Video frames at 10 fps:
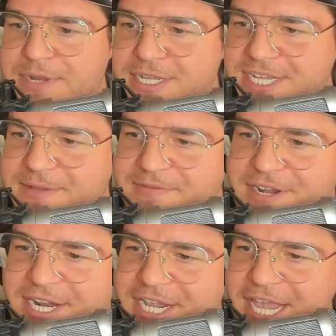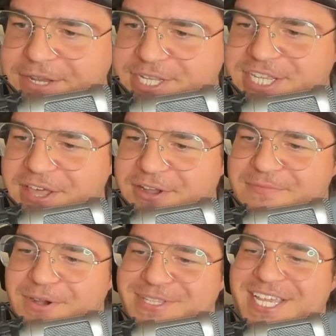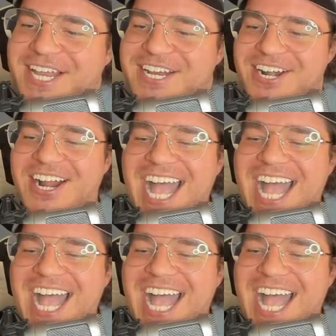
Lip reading: Oz, I keep forgetting I can't use the other emotes on here.